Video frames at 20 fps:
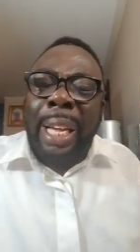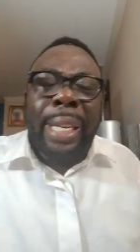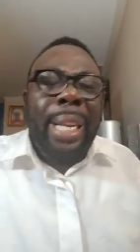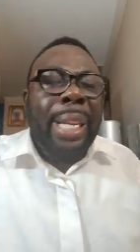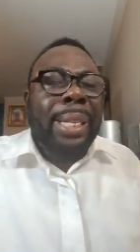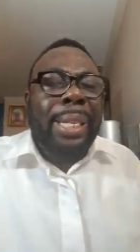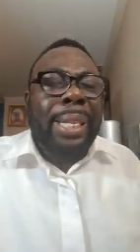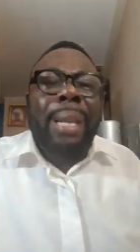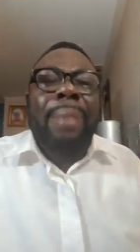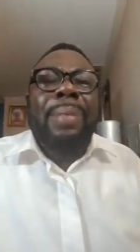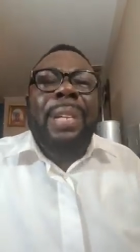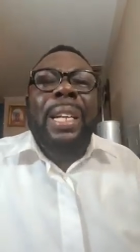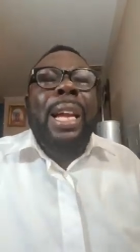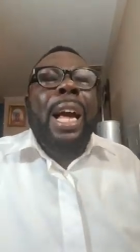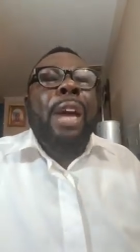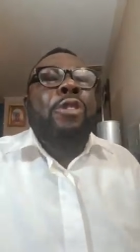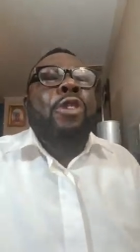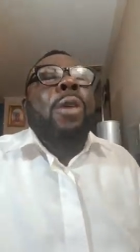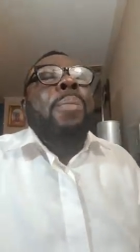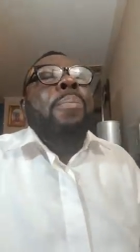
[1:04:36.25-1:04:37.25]
The same thing,
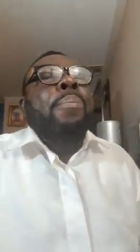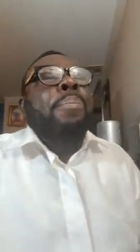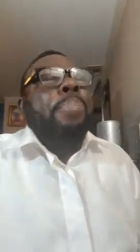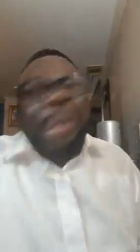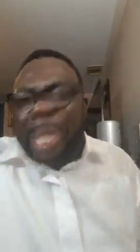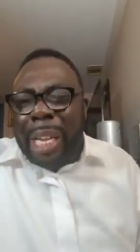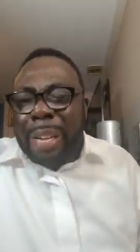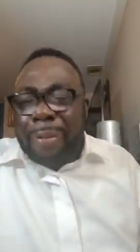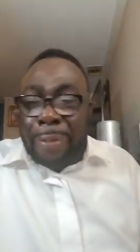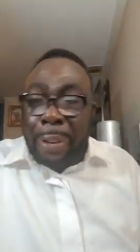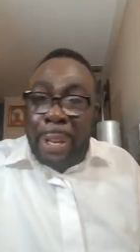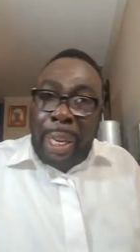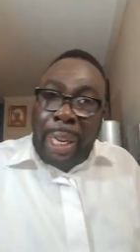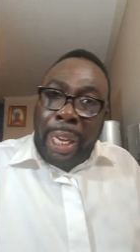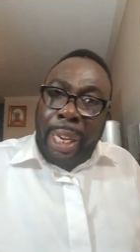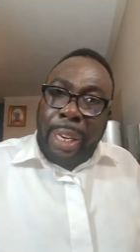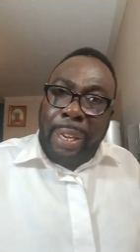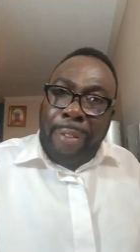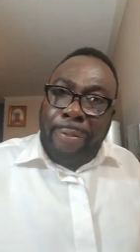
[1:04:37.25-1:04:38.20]
I don't believe in